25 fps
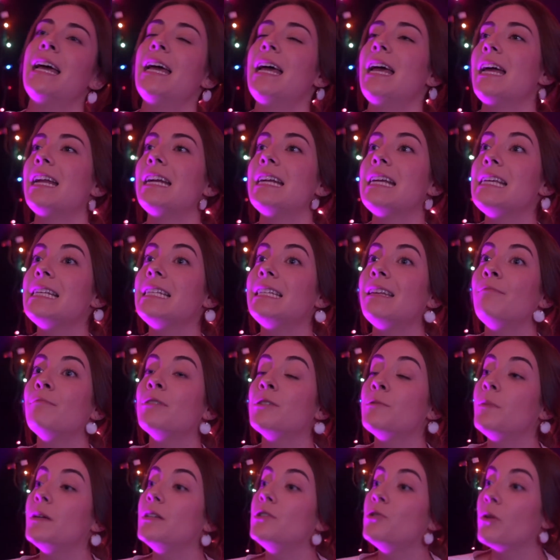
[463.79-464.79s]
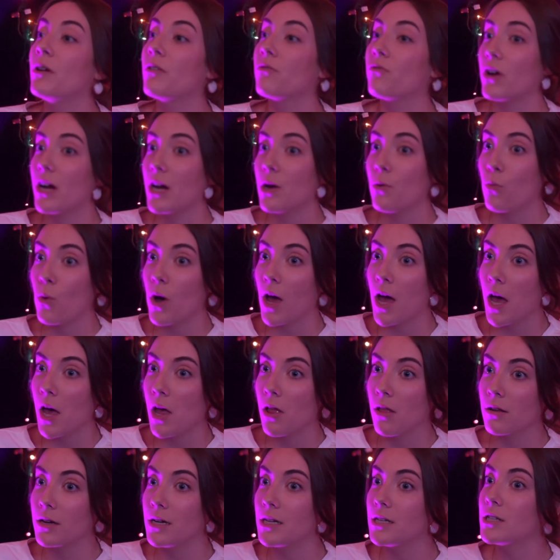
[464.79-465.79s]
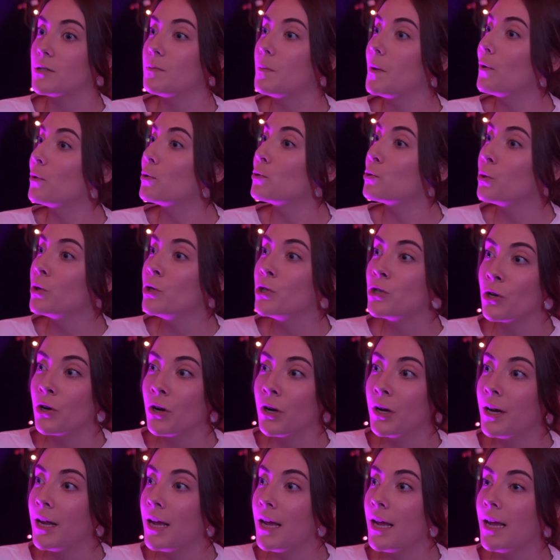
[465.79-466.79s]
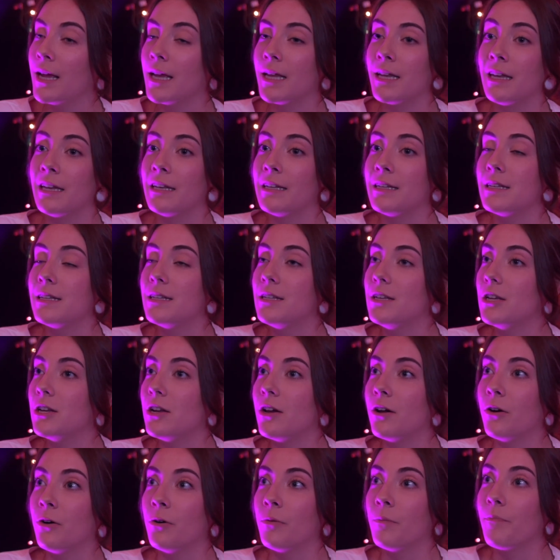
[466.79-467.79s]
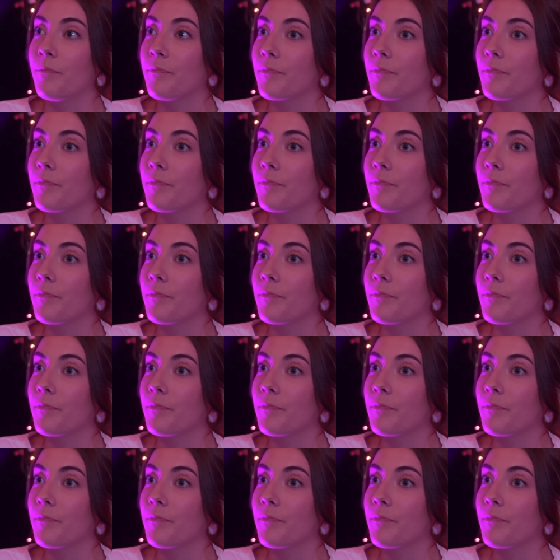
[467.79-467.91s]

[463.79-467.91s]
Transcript: And he seems to be doing very well on his spiritual journey and, you know,